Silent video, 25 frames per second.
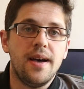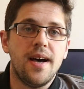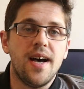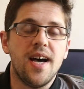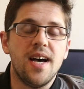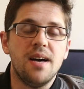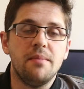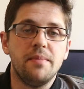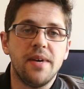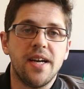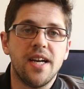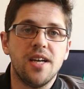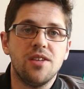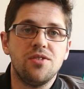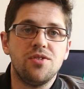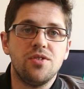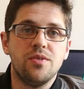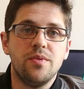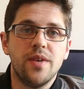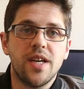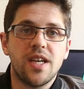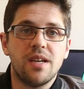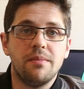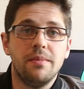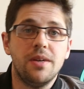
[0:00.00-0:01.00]
Um, and I
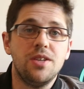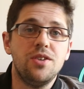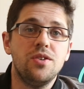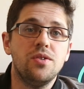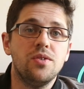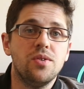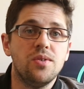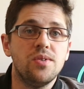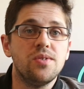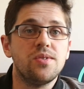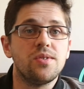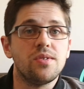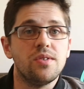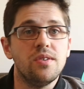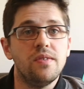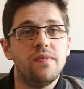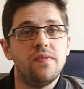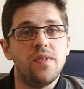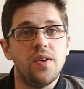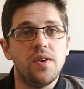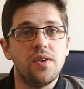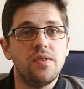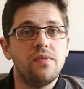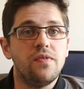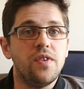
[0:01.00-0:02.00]
do recommend you also
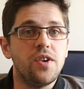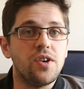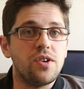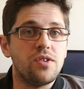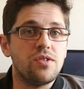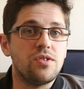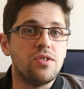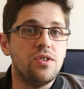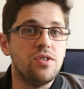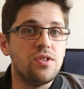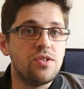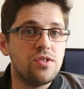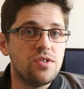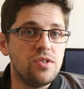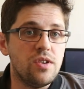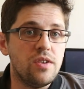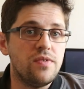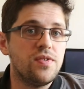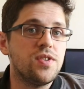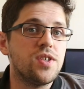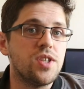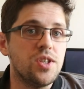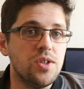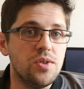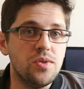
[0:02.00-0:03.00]
focus on
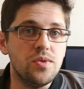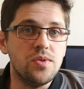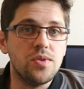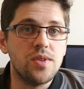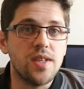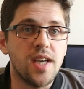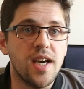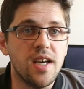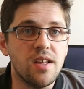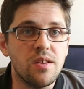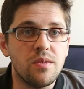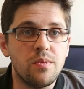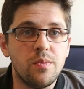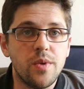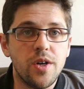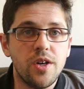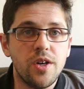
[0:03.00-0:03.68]
soft skills as